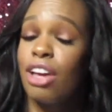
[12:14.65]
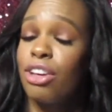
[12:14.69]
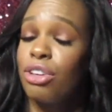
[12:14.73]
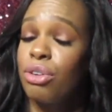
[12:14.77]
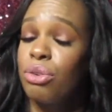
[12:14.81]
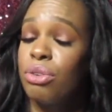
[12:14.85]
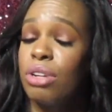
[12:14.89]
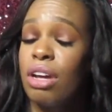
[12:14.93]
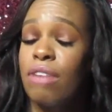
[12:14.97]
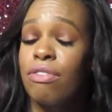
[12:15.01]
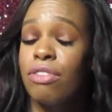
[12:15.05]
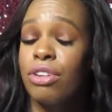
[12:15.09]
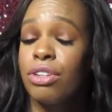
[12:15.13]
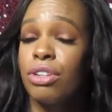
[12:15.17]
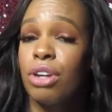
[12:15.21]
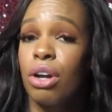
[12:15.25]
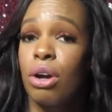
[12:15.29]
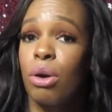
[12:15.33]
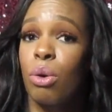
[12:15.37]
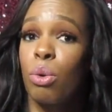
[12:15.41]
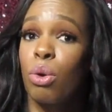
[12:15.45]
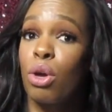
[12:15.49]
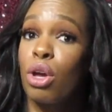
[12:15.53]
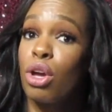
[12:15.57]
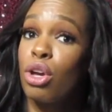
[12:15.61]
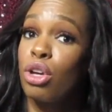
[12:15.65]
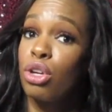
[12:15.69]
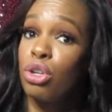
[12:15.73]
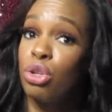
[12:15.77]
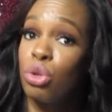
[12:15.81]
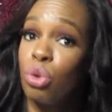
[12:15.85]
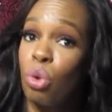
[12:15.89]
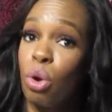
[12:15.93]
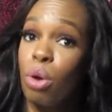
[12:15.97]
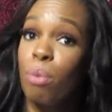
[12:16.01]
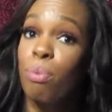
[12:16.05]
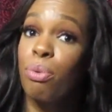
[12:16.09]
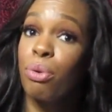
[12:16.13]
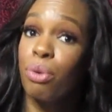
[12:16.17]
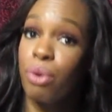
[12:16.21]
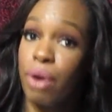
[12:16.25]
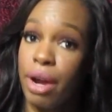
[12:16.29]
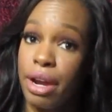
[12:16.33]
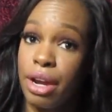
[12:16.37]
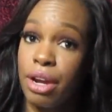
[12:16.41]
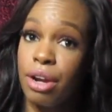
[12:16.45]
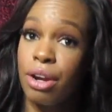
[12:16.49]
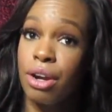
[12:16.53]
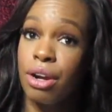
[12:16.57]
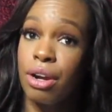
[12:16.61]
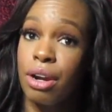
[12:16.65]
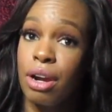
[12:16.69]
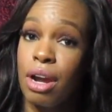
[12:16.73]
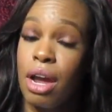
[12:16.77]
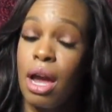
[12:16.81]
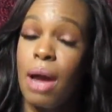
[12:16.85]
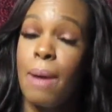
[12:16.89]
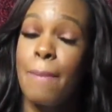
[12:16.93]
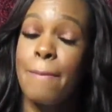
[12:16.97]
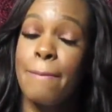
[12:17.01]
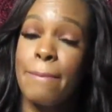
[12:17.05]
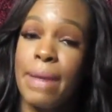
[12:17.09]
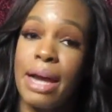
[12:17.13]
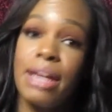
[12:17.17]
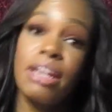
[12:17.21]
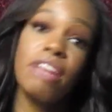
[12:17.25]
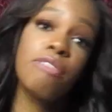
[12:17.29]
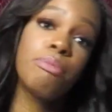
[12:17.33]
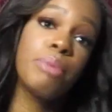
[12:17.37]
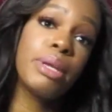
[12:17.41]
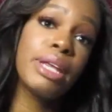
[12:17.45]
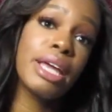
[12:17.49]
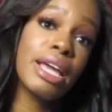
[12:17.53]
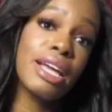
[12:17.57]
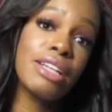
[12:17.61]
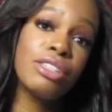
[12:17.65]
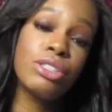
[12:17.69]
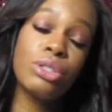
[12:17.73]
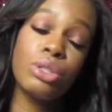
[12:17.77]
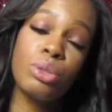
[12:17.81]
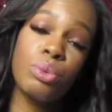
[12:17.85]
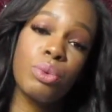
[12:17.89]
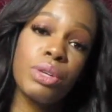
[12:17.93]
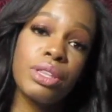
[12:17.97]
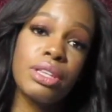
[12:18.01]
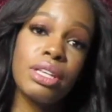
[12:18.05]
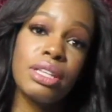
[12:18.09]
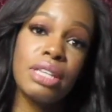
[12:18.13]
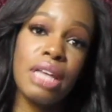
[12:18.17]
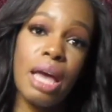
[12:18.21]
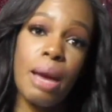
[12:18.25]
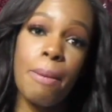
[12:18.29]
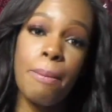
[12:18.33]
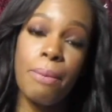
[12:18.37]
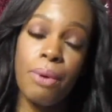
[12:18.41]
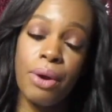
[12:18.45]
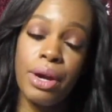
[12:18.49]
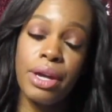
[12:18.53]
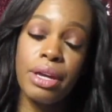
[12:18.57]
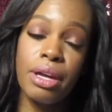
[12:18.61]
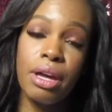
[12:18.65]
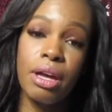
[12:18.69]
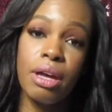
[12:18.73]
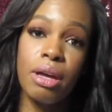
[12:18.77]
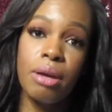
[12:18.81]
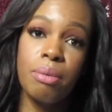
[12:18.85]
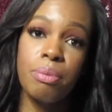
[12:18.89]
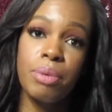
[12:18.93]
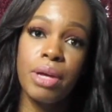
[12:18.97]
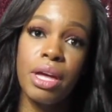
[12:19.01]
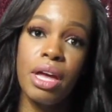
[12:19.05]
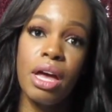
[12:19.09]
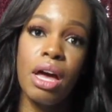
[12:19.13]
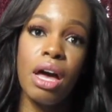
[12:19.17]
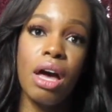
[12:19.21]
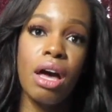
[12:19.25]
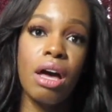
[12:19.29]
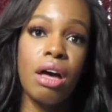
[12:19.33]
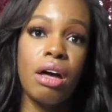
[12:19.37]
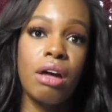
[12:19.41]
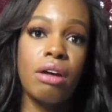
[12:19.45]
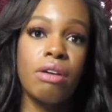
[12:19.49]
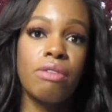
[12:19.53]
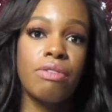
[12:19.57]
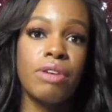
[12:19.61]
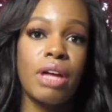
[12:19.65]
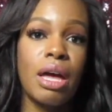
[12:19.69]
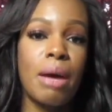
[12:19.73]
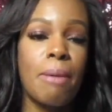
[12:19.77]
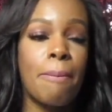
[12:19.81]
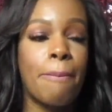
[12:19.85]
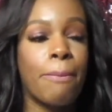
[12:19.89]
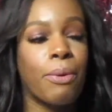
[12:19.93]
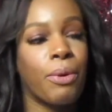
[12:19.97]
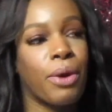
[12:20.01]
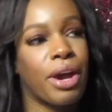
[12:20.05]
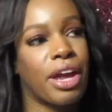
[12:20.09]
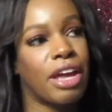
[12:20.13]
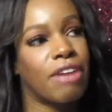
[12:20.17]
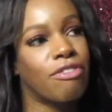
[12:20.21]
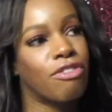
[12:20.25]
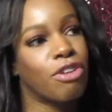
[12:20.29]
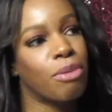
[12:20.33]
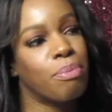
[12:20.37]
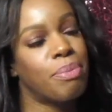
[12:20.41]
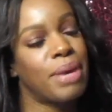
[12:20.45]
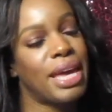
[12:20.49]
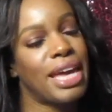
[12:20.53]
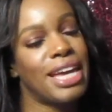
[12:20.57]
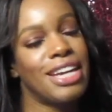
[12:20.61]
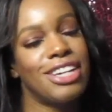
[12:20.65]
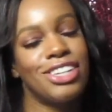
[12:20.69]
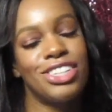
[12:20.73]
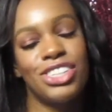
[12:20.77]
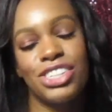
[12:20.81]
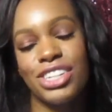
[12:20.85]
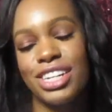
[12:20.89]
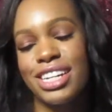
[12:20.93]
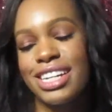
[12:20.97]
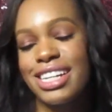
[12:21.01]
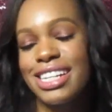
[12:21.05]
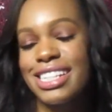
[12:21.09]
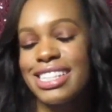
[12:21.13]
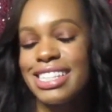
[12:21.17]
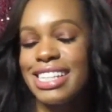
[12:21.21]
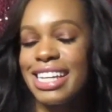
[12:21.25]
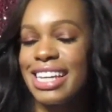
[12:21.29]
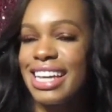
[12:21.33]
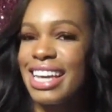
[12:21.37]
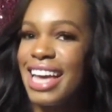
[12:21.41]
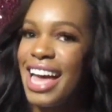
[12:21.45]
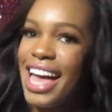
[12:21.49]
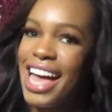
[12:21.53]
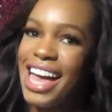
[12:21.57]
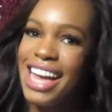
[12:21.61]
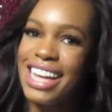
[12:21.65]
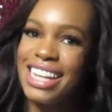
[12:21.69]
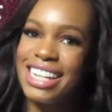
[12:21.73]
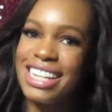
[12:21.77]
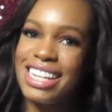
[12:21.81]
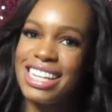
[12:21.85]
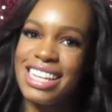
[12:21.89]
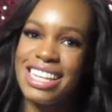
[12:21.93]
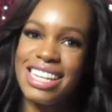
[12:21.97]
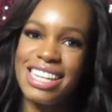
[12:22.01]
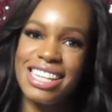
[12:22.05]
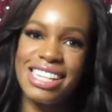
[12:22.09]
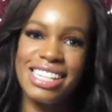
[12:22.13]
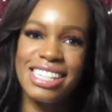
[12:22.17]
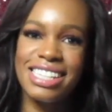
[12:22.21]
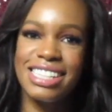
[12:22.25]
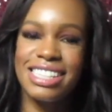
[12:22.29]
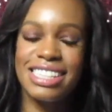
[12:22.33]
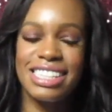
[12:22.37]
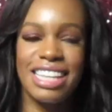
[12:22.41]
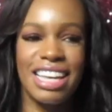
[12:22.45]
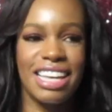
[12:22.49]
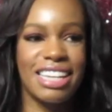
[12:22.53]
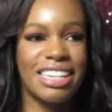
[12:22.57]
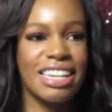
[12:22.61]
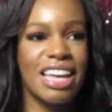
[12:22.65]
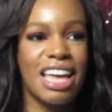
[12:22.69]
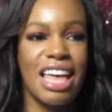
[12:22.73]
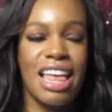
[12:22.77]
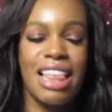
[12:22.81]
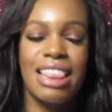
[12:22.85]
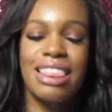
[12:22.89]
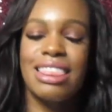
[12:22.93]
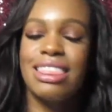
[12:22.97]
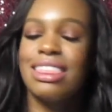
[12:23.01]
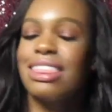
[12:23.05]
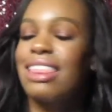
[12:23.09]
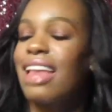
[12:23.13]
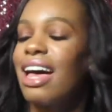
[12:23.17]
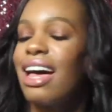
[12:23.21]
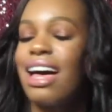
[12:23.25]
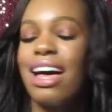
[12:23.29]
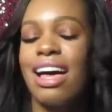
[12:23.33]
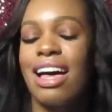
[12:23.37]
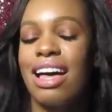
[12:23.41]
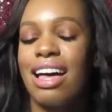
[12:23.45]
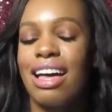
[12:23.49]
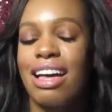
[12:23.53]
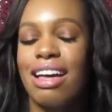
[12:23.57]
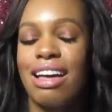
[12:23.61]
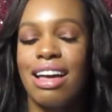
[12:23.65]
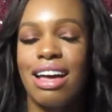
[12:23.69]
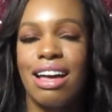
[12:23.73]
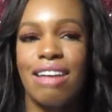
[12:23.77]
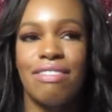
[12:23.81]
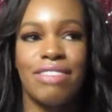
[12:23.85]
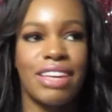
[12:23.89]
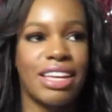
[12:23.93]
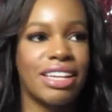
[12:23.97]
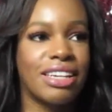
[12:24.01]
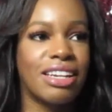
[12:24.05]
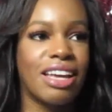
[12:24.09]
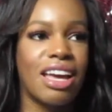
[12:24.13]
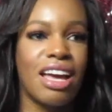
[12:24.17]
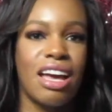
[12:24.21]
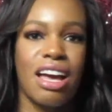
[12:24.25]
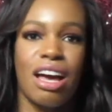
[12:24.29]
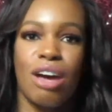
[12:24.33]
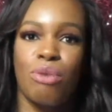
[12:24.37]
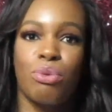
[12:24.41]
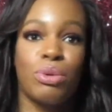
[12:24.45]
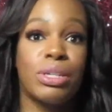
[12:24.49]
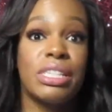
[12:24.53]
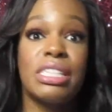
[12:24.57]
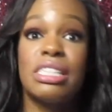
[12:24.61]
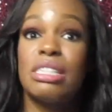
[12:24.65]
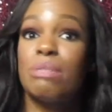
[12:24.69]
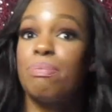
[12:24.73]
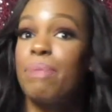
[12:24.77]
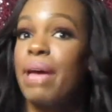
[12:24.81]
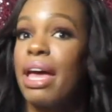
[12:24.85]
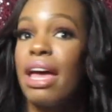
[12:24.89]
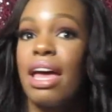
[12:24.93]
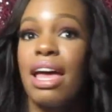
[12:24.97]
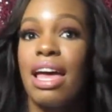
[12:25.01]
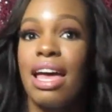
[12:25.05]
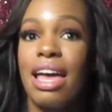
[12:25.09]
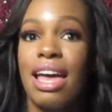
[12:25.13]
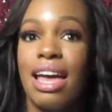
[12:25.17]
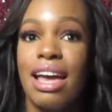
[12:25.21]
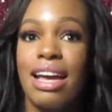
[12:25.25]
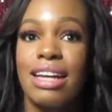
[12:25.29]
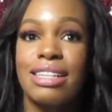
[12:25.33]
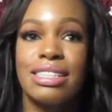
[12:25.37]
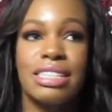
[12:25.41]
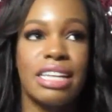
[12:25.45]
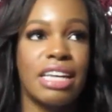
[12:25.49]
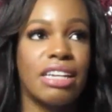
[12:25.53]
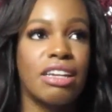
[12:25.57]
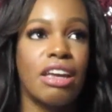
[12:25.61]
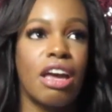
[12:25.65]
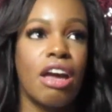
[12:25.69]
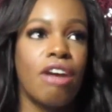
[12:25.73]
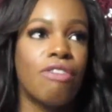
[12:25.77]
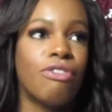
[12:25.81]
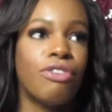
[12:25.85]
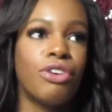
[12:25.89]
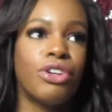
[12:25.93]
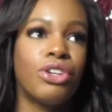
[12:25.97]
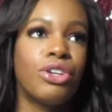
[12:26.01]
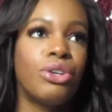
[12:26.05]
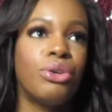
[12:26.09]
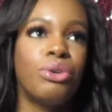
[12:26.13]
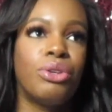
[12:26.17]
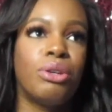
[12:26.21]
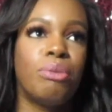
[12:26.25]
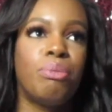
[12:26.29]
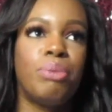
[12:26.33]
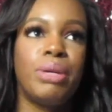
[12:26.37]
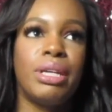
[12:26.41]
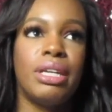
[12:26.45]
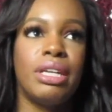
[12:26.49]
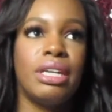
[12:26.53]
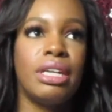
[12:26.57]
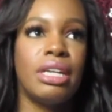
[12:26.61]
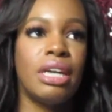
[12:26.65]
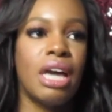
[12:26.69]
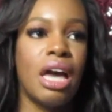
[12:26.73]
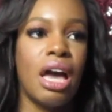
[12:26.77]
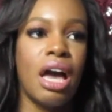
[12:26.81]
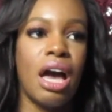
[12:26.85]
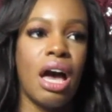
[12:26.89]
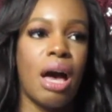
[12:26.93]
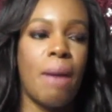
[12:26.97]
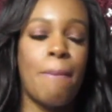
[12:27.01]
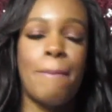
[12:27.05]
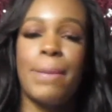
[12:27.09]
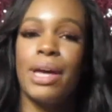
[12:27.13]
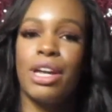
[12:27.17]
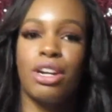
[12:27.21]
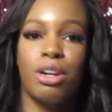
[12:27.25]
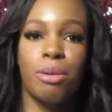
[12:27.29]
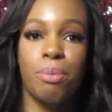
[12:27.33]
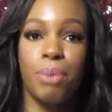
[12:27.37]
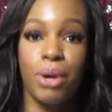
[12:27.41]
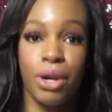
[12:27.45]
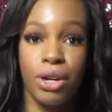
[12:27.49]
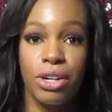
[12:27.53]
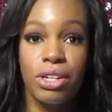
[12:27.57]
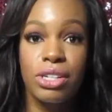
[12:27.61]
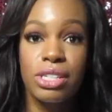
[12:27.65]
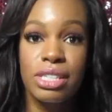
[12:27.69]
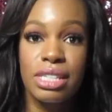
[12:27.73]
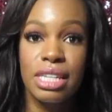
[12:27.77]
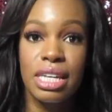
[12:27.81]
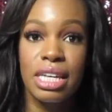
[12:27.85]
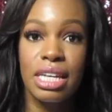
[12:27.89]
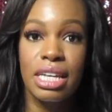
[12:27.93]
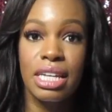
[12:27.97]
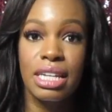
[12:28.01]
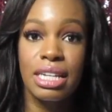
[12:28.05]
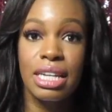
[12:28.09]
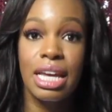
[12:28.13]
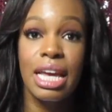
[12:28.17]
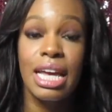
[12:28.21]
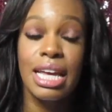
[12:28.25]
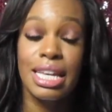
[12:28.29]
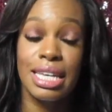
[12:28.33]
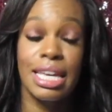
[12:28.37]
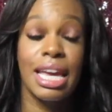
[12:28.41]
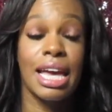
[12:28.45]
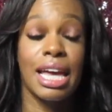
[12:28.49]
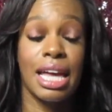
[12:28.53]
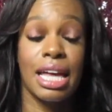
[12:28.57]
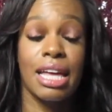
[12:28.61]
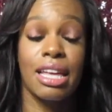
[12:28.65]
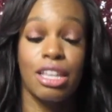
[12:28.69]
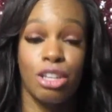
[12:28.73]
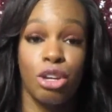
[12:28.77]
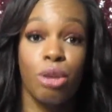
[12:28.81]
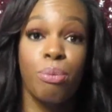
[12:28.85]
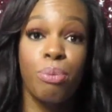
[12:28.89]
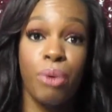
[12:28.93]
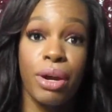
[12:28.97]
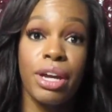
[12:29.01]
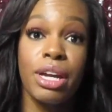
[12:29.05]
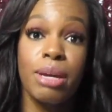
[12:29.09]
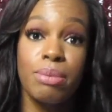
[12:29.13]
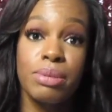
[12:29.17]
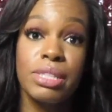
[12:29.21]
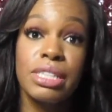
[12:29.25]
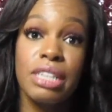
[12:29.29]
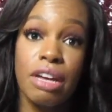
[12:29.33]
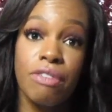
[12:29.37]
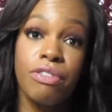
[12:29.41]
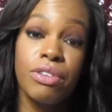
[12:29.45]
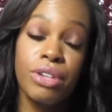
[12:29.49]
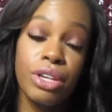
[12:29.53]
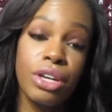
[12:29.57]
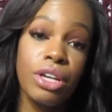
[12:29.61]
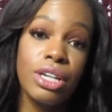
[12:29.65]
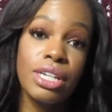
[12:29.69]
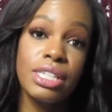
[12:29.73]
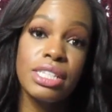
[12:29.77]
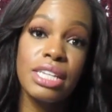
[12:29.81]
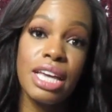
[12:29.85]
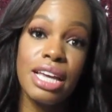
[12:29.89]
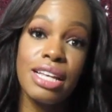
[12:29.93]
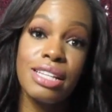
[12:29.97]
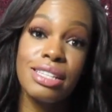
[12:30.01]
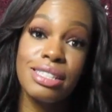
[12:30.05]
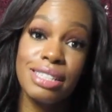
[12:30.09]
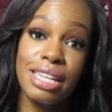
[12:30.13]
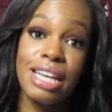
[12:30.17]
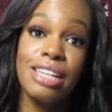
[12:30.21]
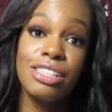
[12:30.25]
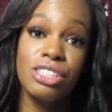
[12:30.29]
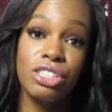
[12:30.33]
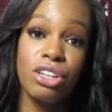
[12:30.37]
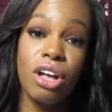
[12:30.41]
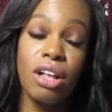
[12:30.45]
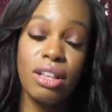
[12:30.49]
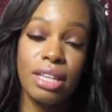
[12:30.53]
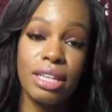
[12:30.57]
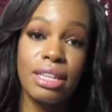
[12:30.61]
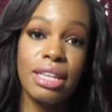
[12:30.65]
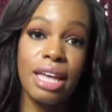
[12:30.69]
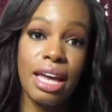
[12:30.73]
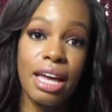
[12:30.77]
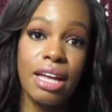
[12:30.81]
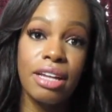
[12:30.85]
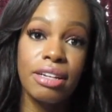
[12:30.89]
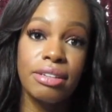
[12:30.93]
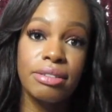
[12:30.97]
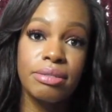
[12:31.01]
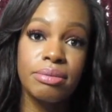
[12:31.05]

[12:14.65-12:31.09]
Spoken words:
You never know. Your prayer might have been answered within that breakup of praying for patience and kindness and love and respect and for you to be a better person. Yeah, your breakup's definitely going to test all of that.